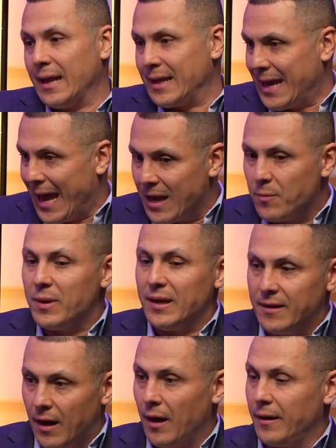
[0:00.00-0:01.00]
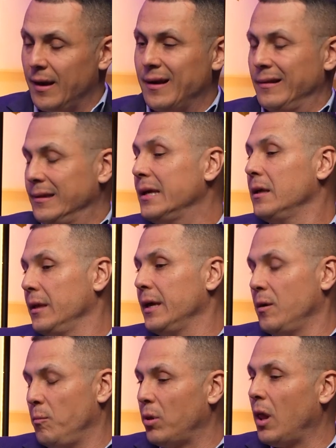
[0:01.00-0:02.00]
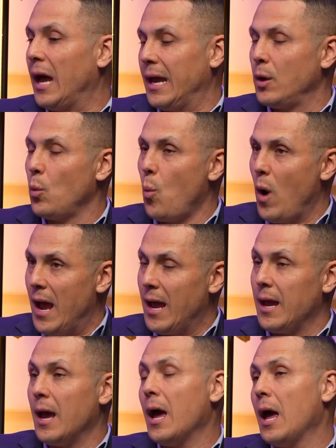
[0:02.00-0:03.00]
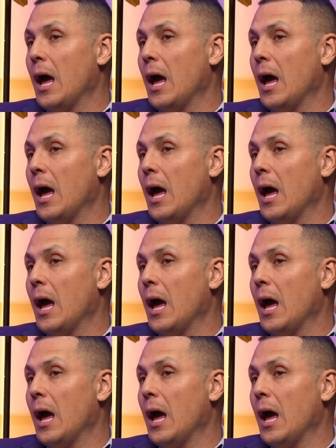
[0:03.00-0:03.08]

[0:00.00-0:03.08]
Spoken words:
it can be done in a legally compliant way.